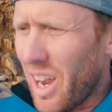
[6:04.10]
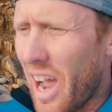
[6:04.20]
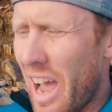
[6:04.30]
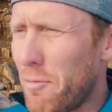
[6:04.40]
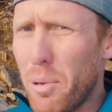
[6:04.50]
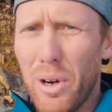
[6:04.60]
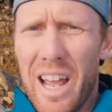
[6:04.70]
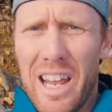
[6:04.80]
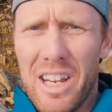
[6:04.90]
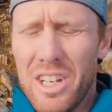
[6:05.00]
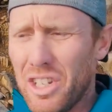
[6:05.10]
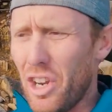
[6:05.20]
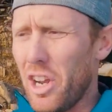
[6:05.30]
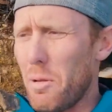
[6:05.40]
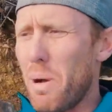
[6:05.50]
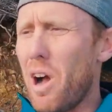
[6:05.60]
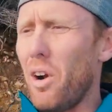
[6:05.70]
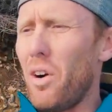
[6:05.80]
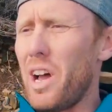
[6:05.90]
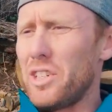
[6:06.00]
have put a circular
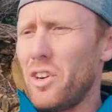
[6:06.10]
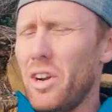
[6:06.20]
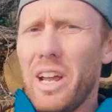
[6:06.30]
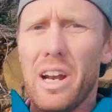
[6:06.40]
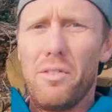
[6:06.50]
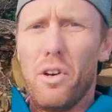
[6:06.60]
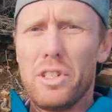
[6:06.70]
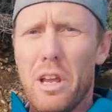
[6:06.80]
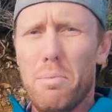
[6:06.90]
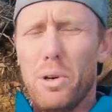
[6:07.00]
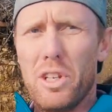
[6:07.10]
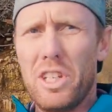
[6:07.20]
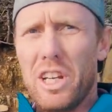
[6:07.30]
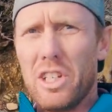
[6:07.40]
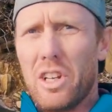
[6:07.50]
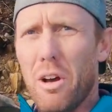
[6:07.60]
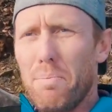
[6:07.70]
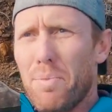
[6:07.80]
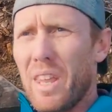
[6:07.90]
polarizer on, and I've also put a 6-stop